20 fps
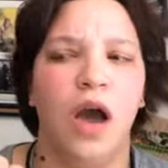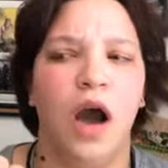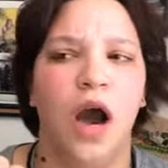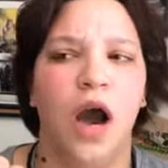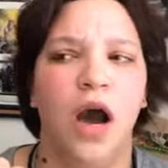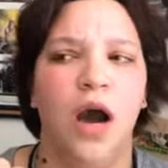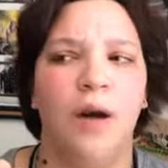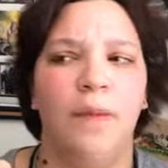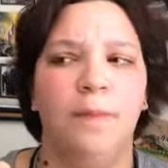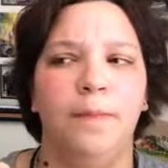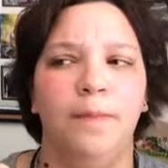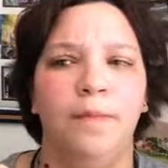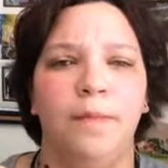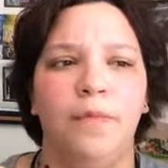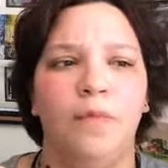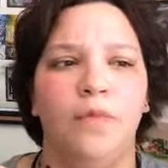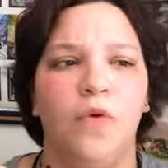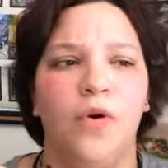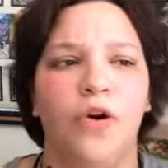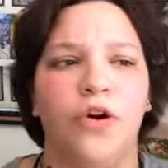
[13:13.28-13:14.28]

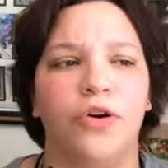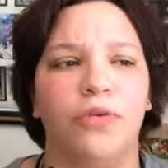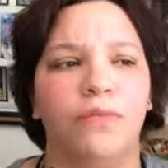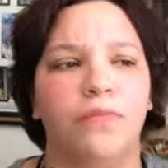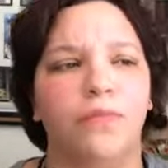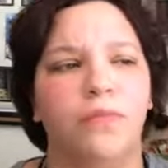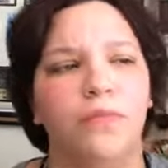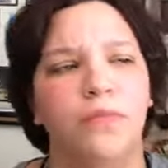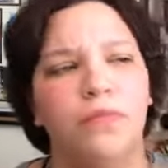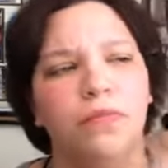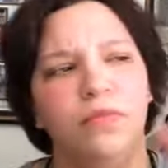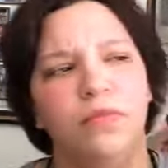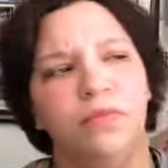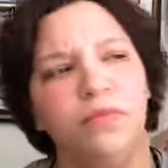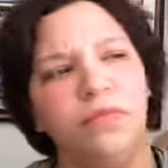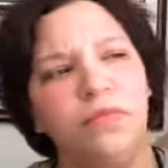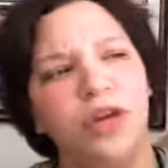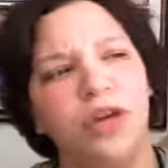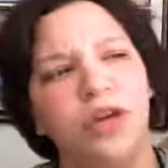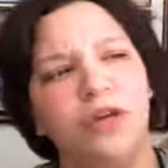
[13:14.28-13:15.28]
Or,
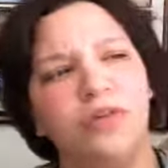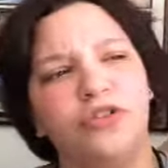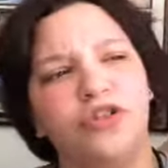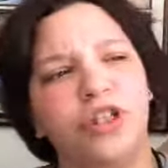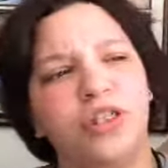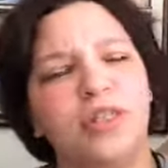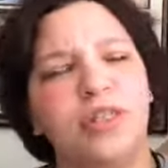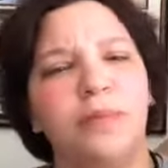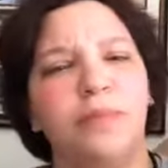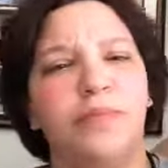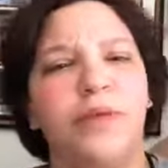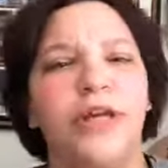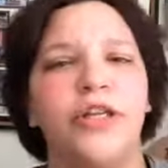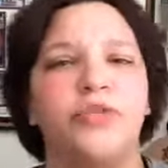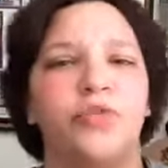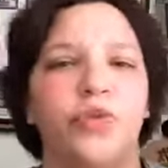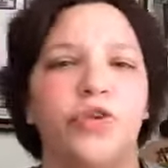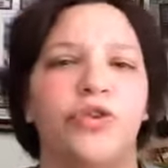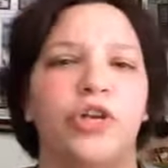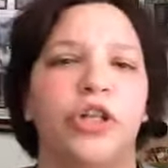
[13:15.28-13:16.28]
you know, just some
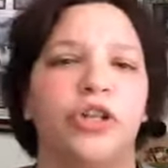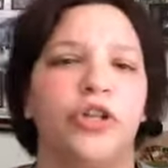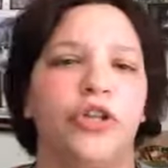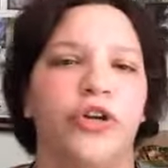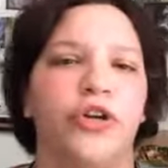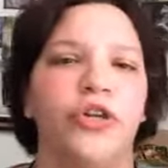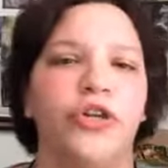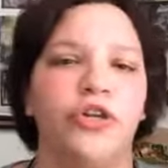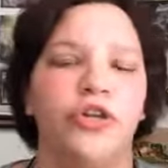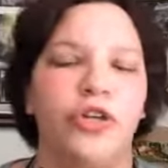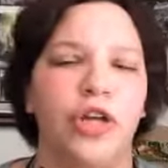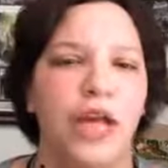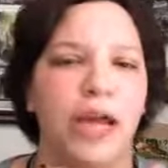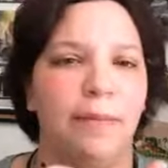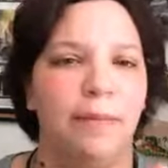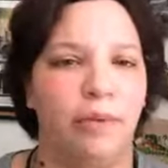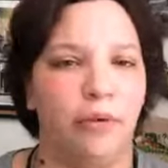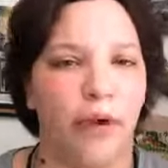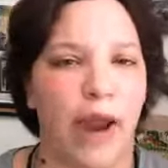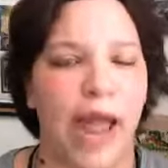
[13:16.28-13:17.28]
place where you can learn
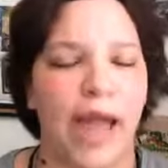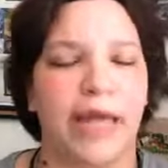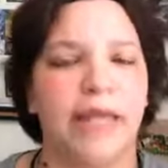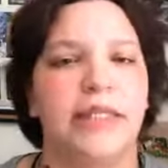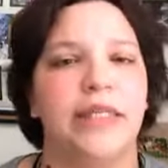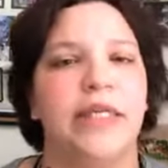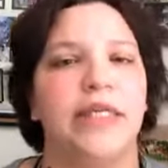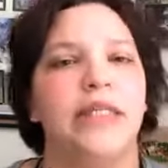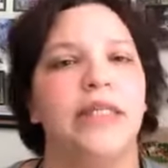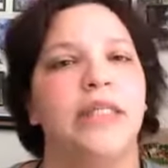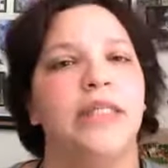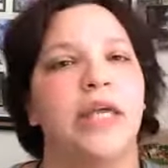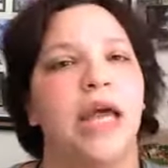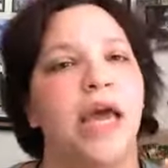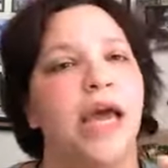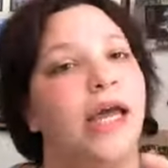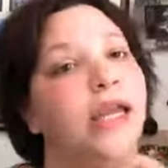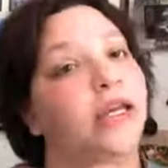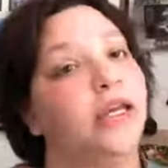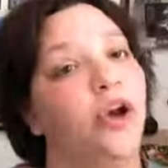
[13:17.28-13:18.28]
and practice
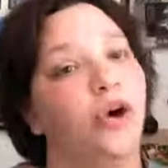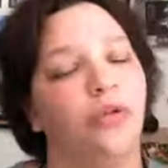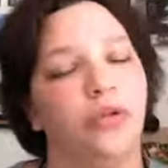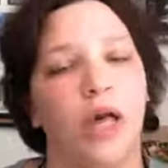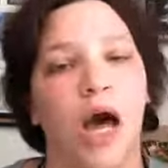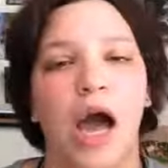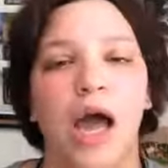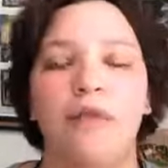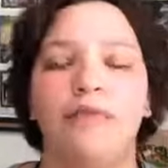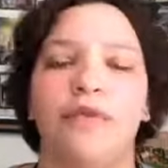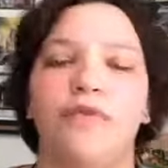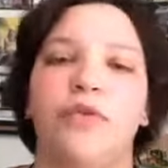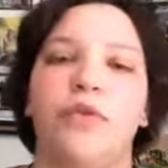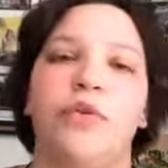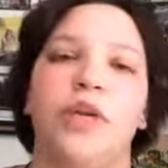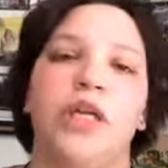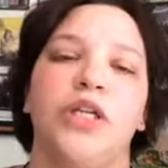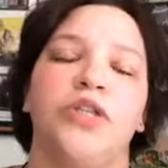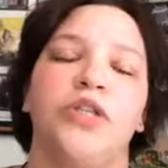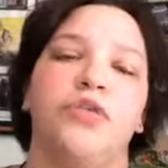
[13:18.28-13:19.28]
and go live if you
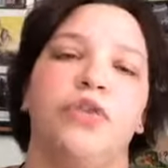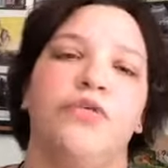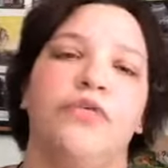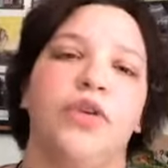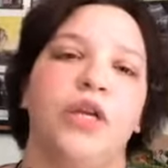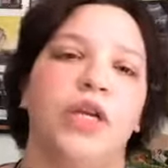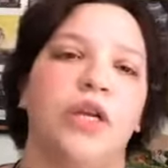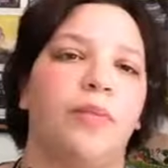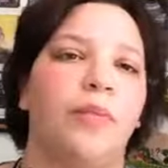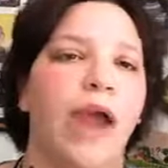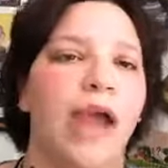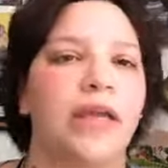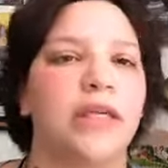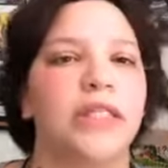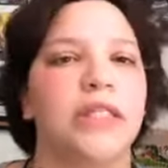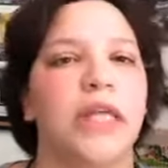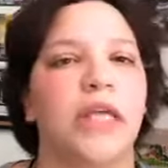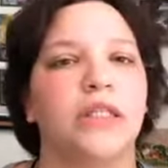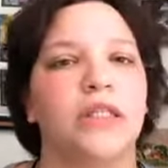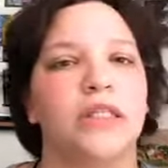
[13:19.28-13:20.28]
need to
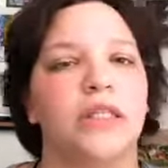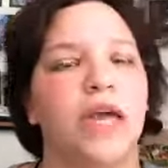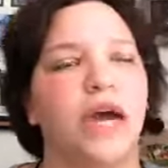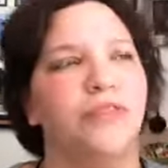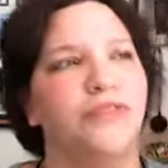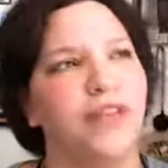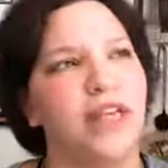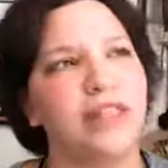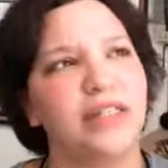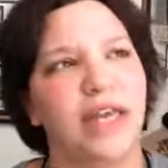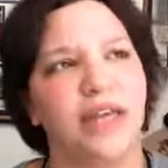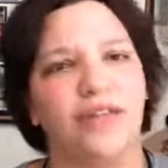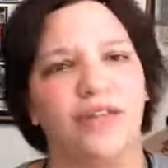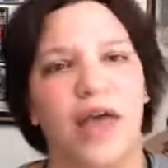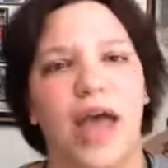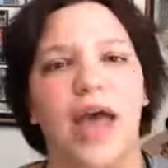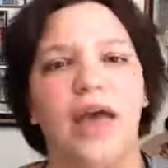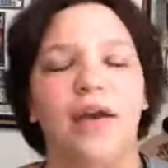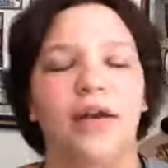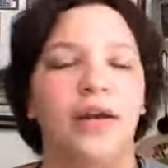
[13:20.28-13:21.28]
practice that stuff, things like
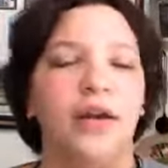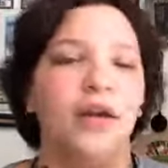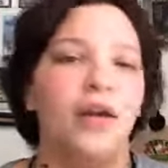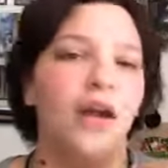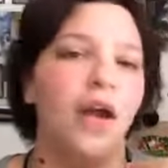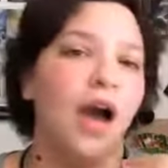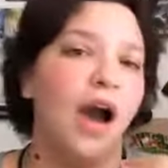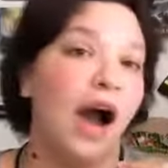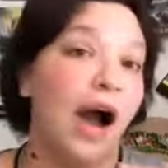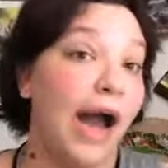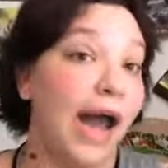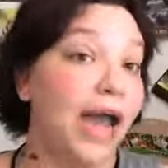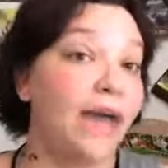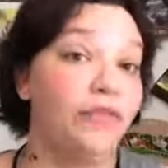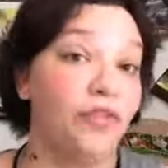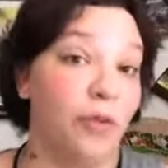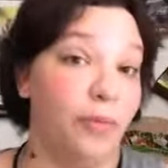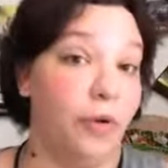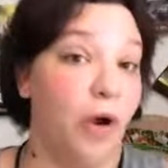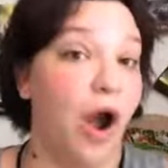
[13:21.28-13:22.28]
that. I
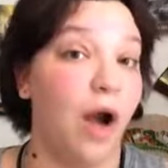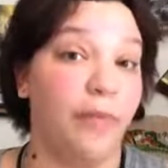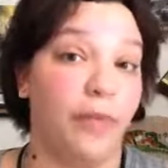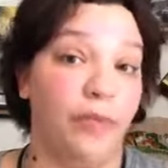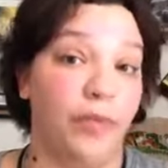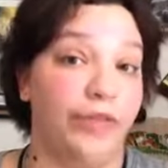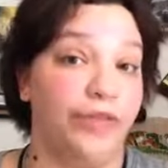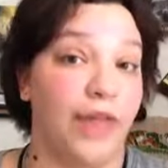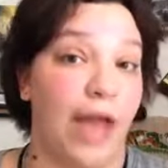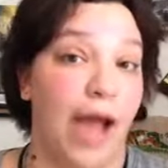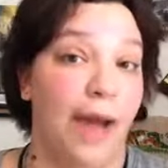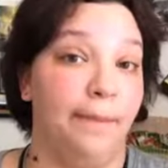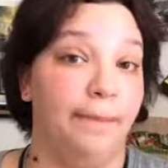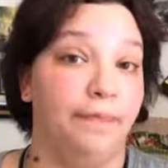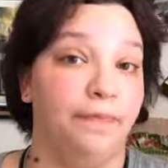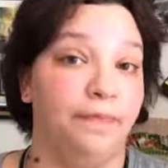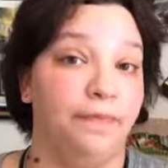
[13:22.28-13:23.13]
have no problem with that.